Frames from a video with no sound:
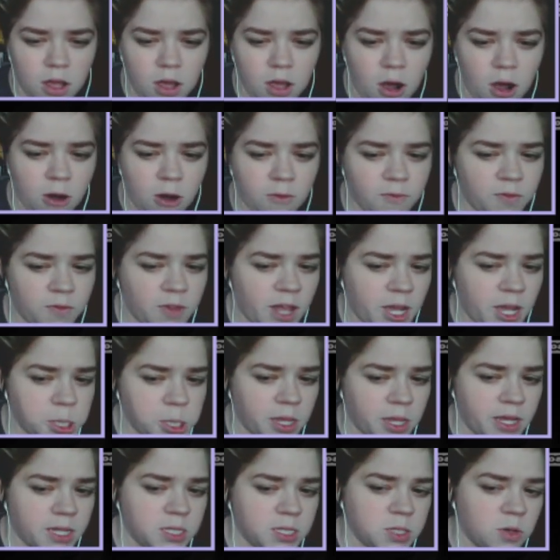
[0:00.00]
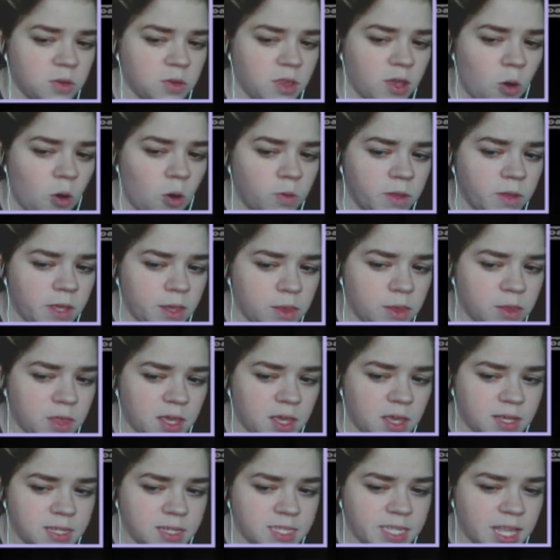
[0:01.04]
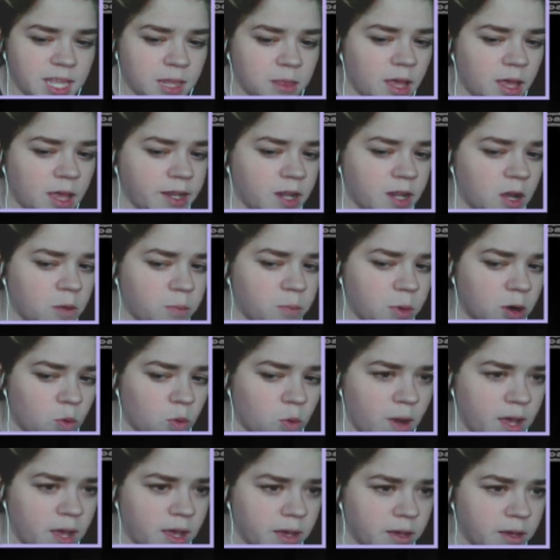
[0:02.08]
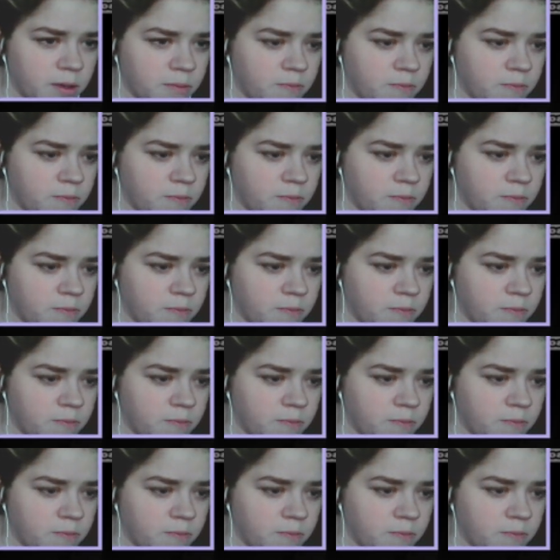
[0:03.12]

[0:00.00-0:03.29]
Our flashlights are the only things that light up our way.